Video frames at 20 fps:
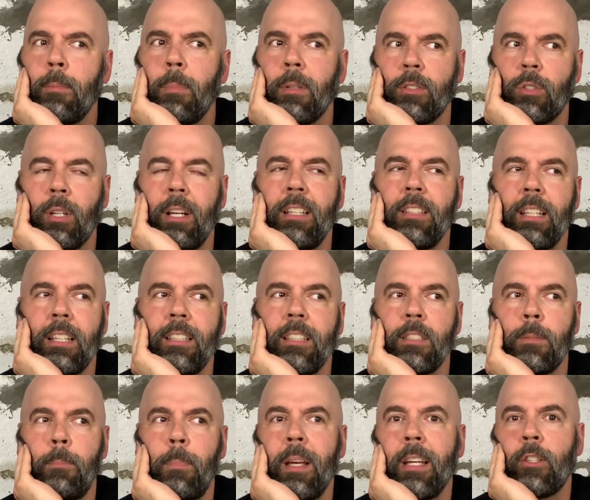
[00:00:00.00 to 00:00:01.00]
but so it has like this
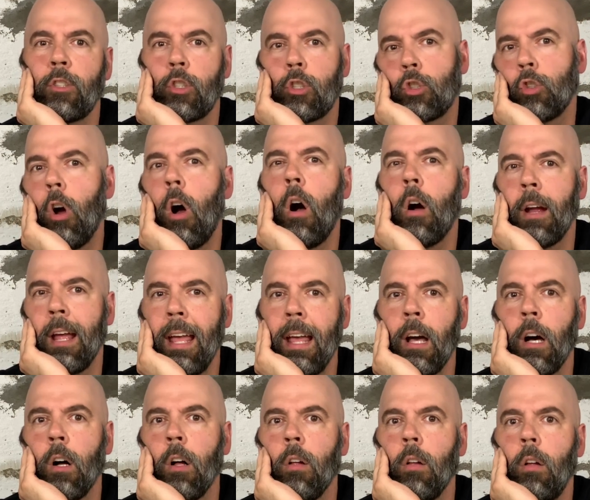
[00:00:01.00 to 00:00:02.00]
big strong
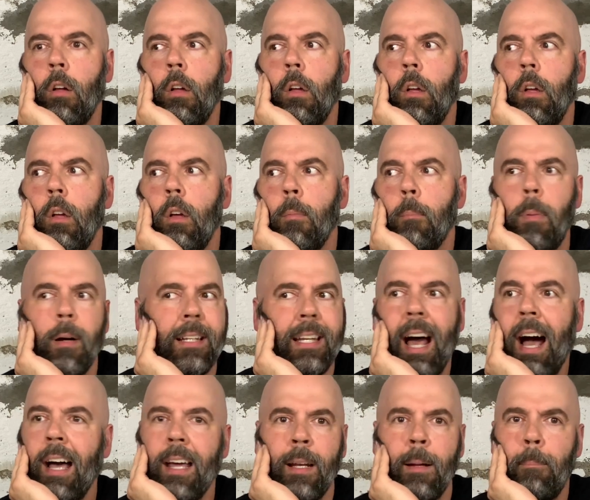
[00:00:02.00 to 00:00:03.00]
ale, but
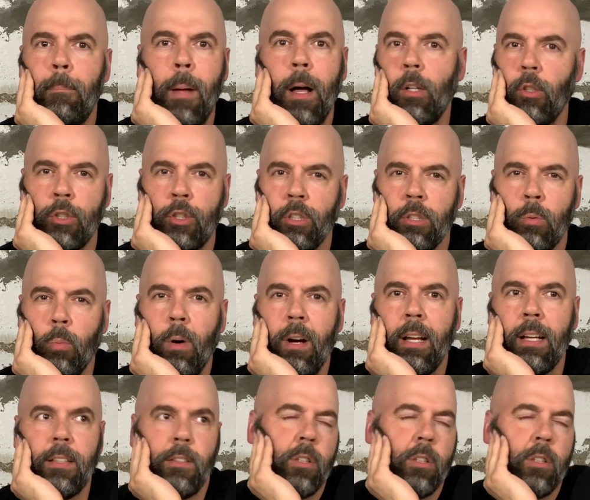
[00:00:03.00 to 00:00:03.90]
not in a Belgian way.